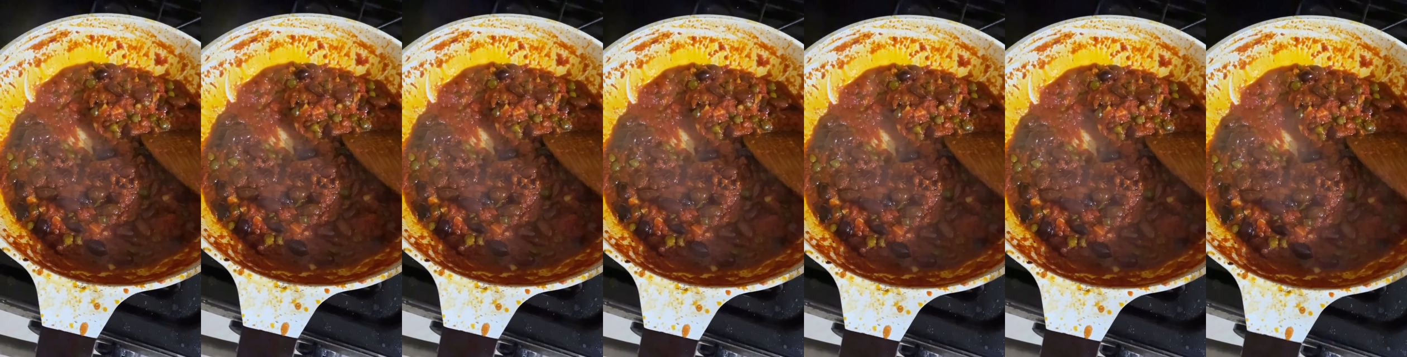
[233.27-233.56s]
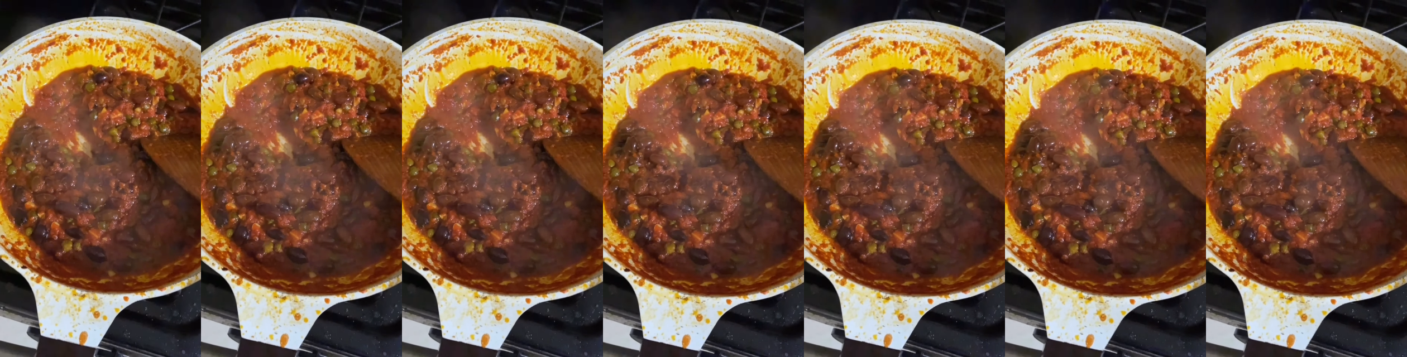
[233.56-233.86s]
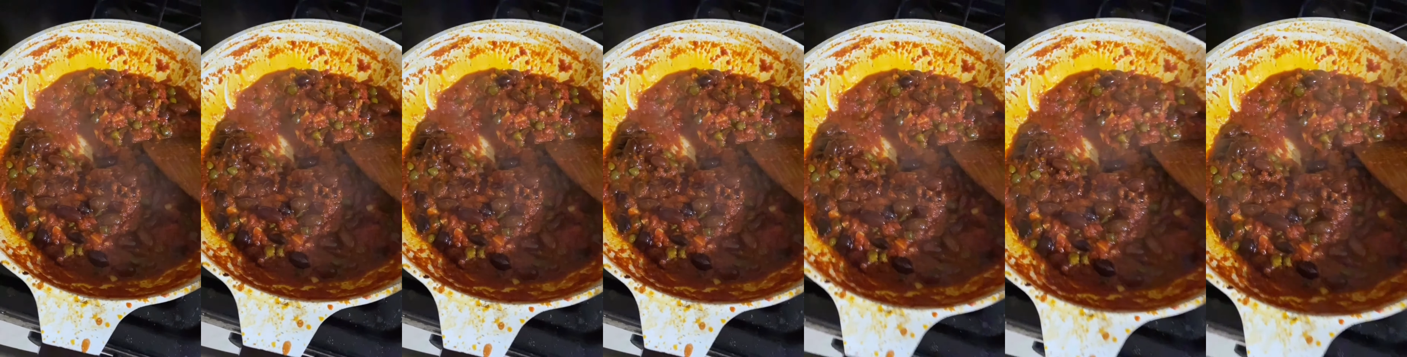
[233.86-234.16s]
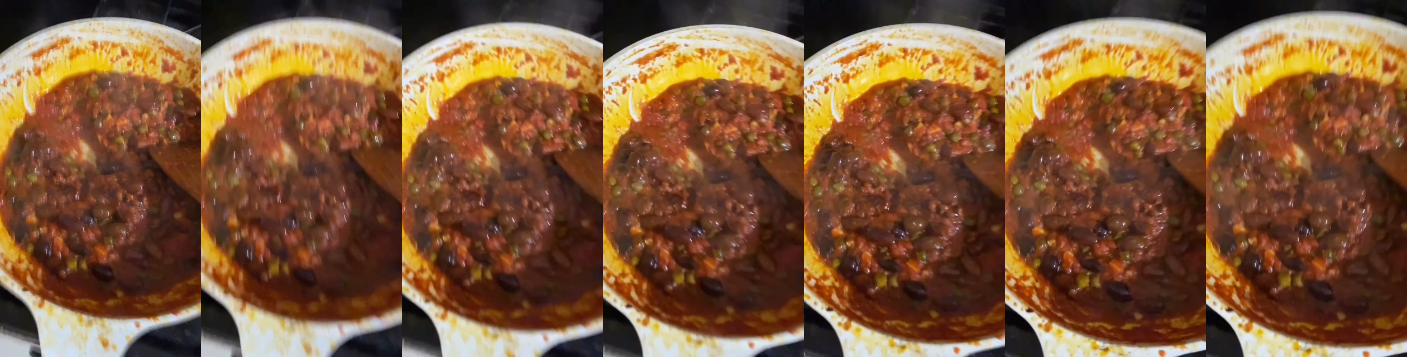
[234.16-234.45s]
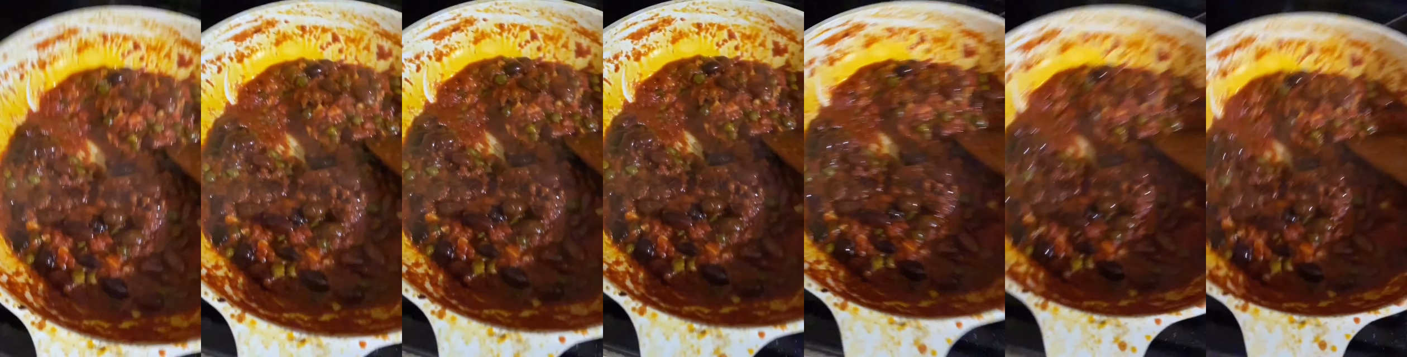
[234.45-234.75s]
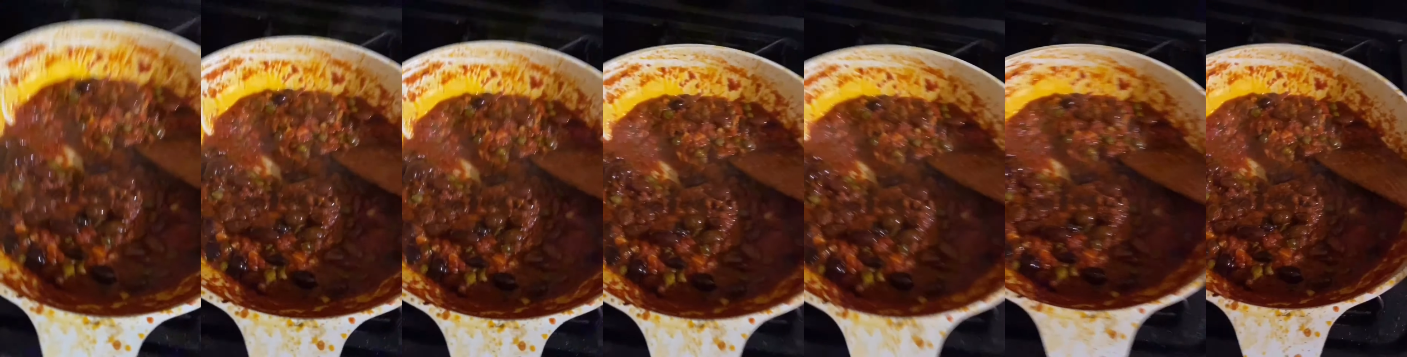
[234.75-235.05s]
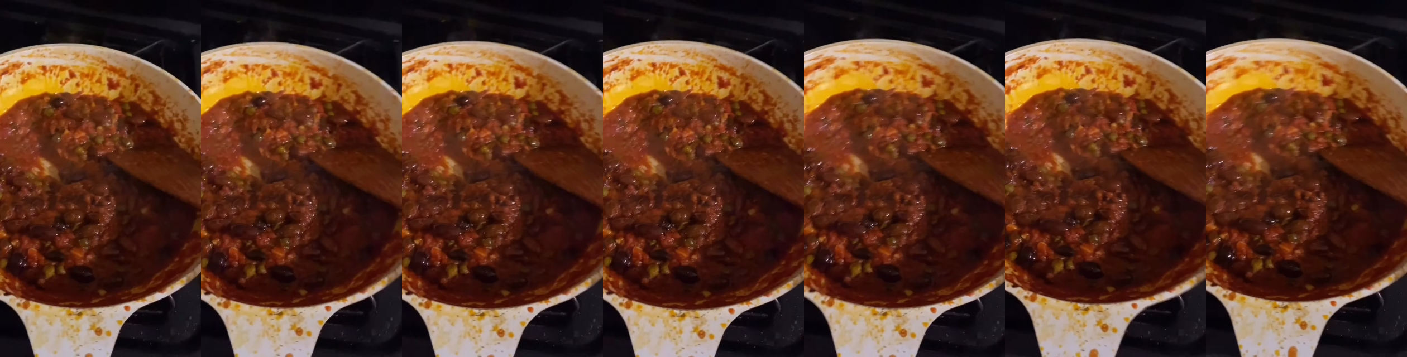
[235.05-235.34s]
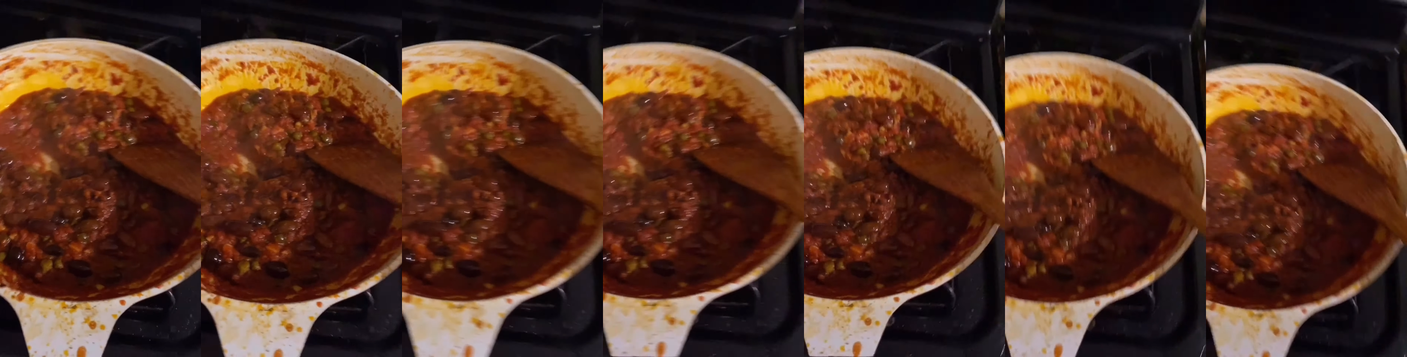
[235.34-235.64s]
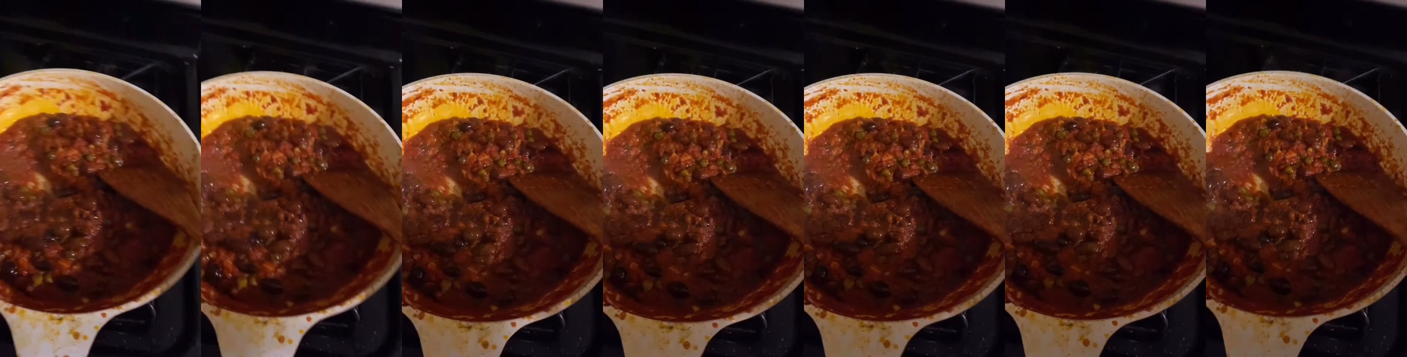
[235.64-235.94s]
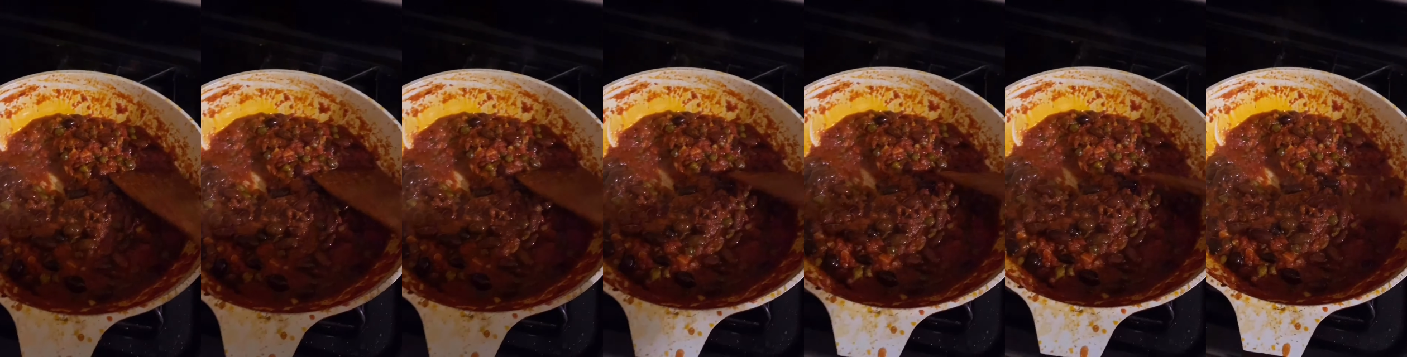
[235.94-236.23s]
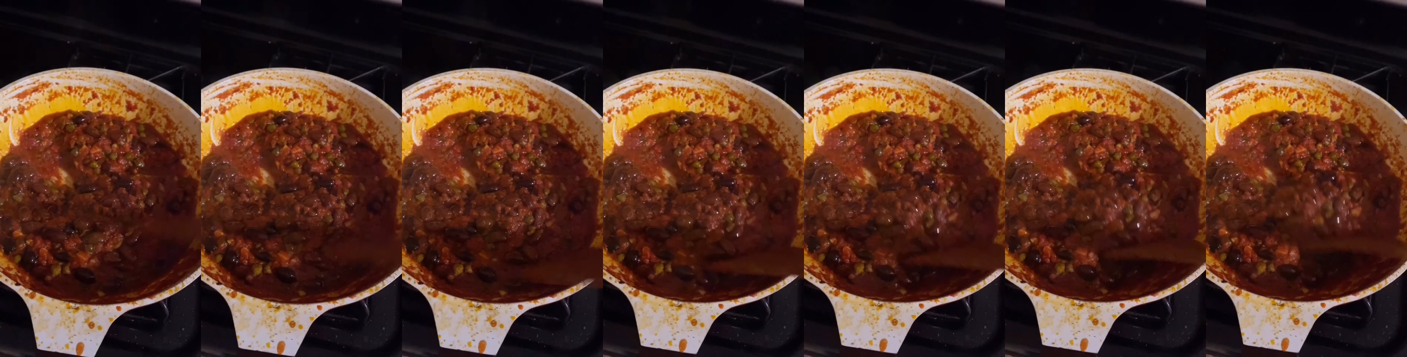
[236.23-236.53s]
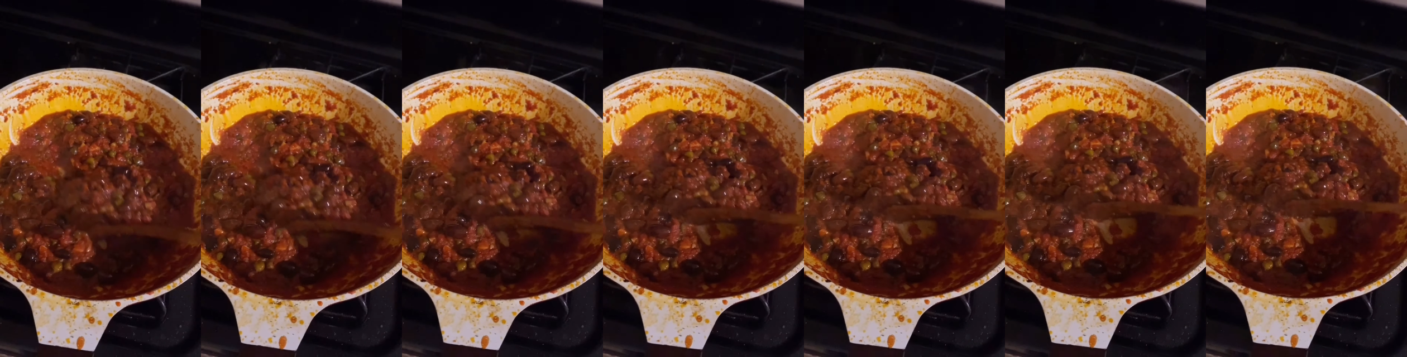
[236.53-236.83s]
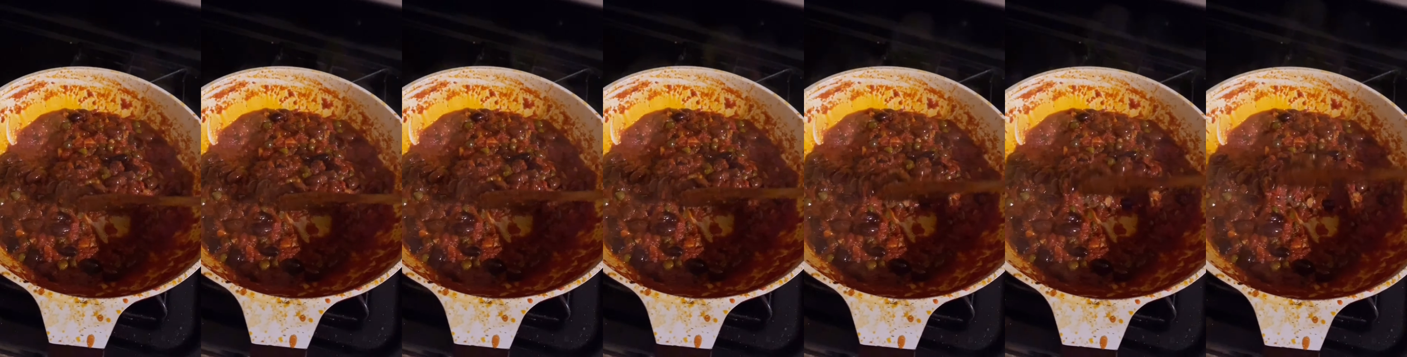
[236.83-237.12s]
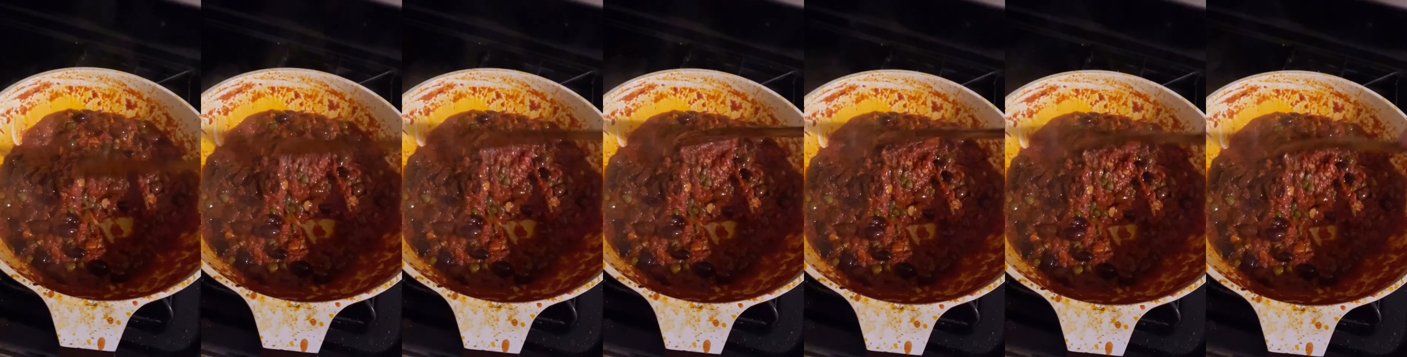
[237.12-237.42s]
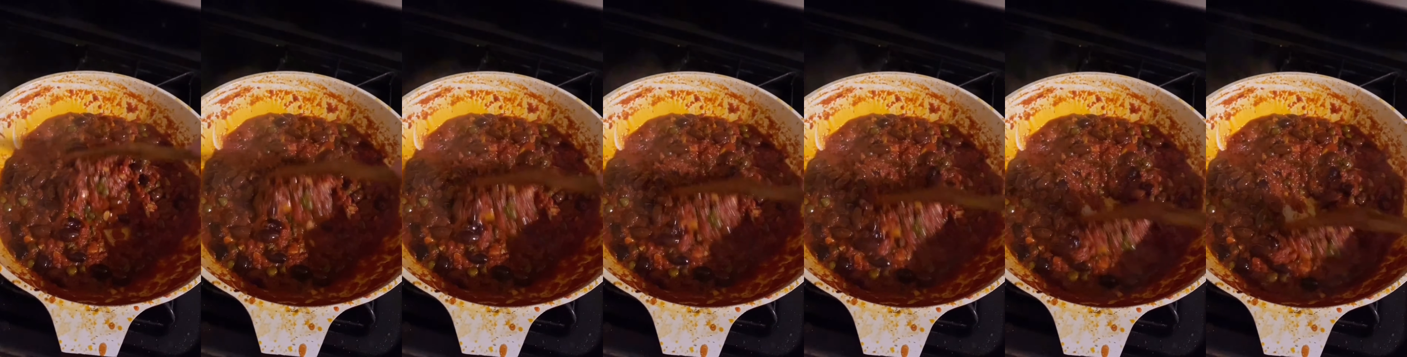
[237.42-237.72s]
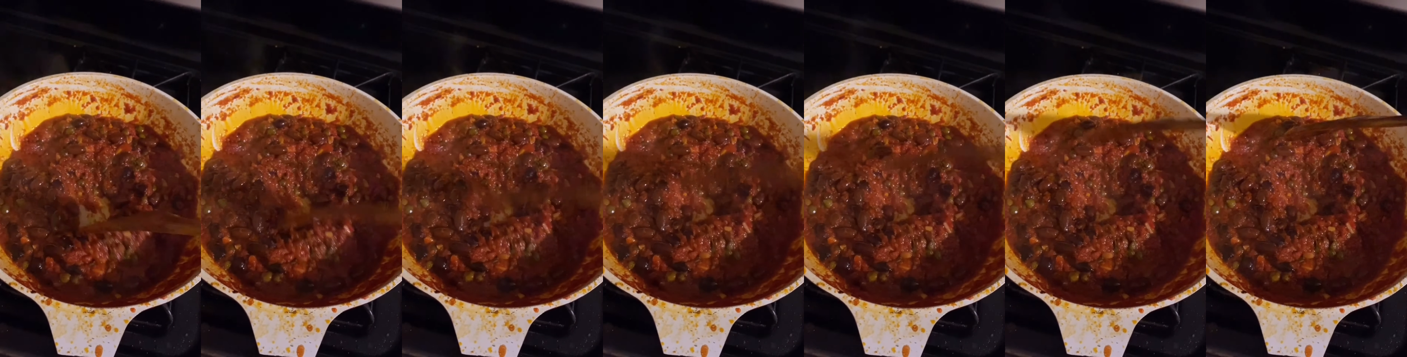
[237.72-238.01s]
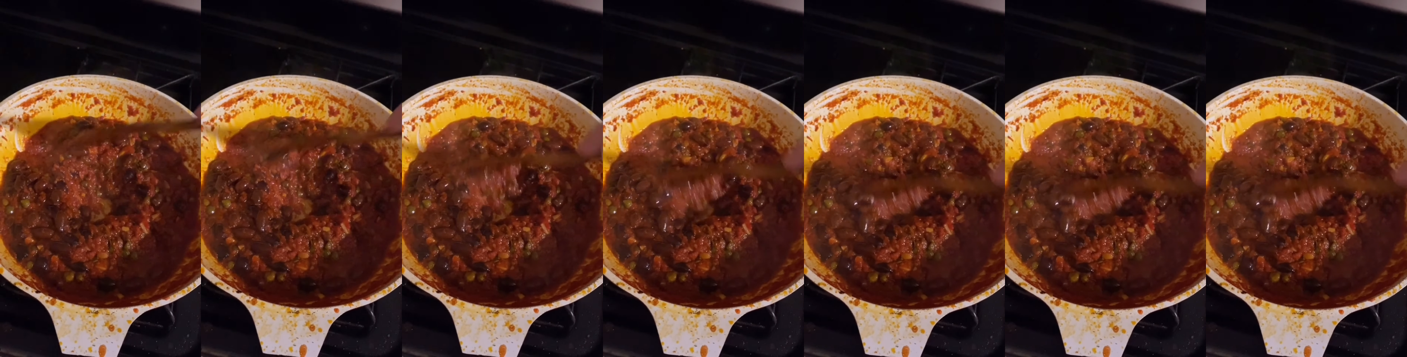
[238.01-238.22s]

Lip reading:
No face is visible, so there are no lips to read.